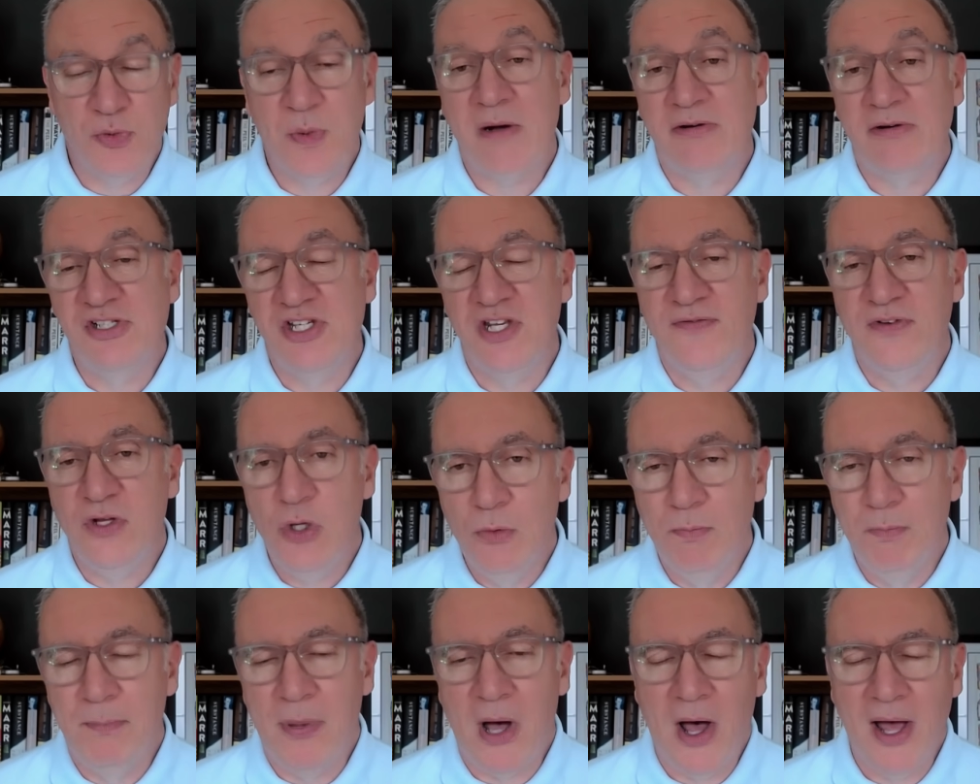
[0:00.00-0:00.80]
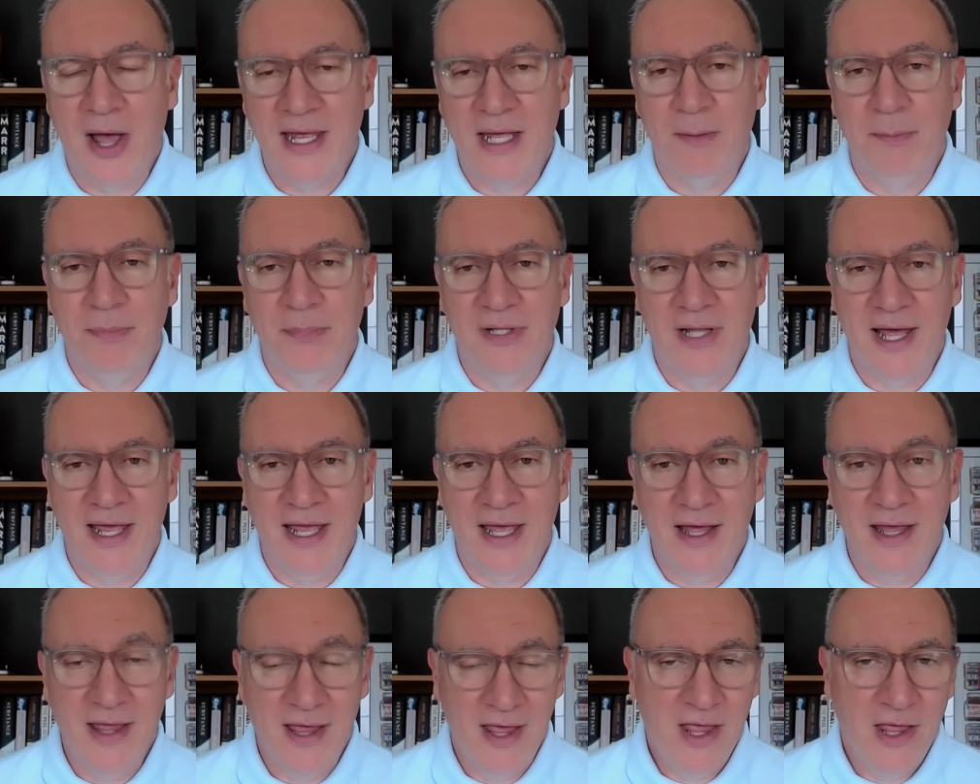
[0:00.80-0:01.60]
Whereas if you buy a
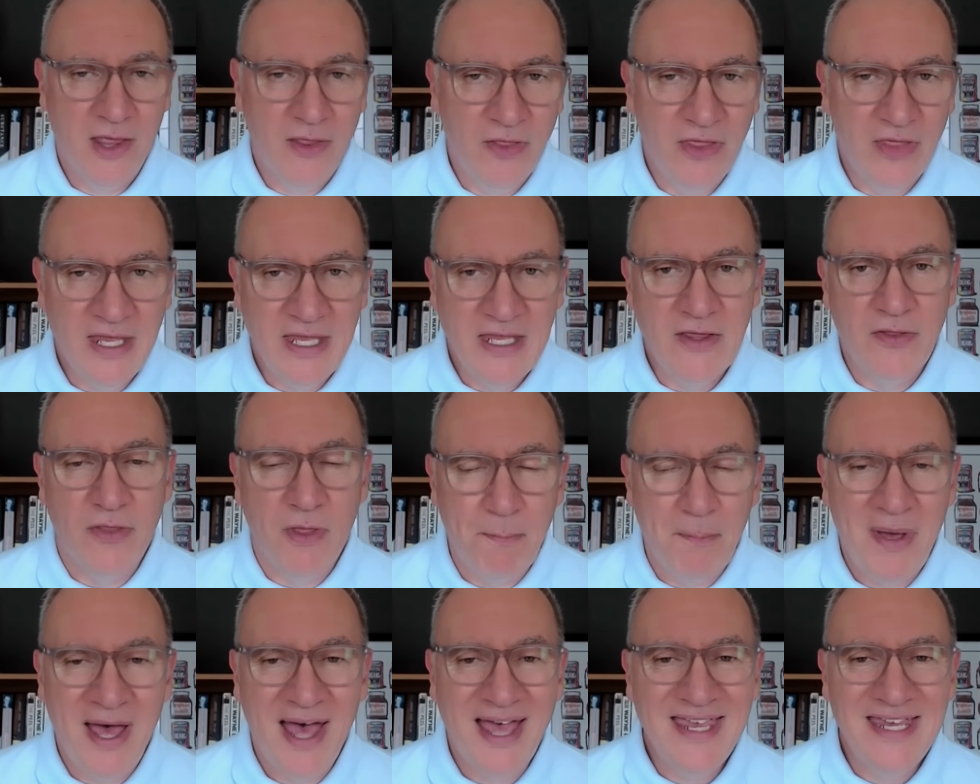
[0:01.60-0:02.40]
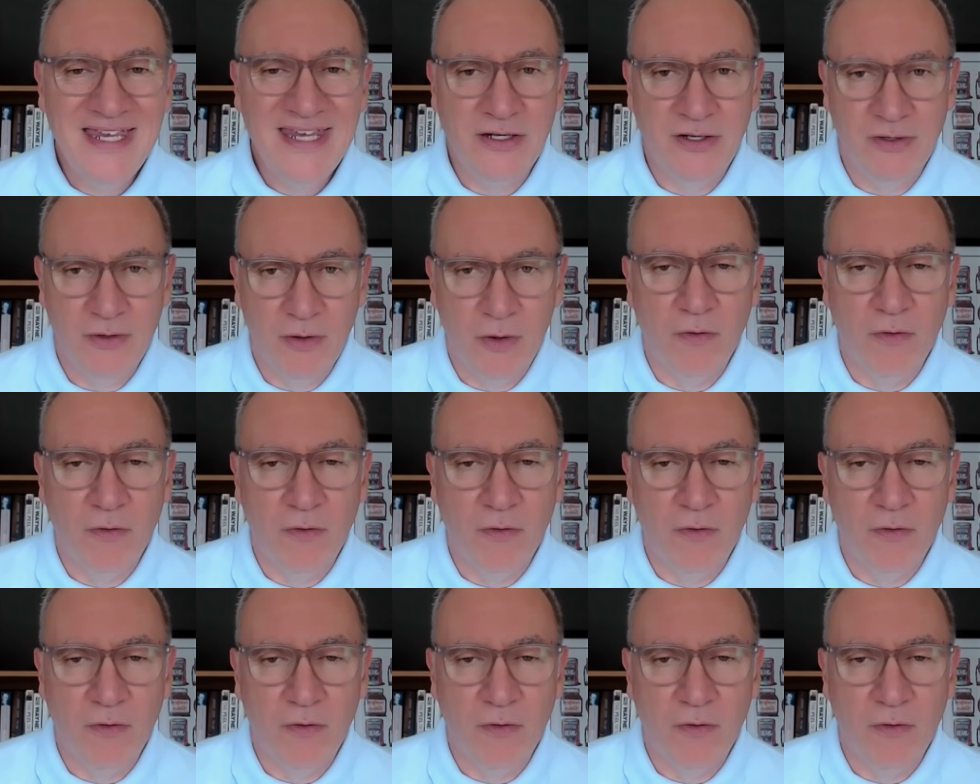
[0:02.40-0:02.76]
player, the the pain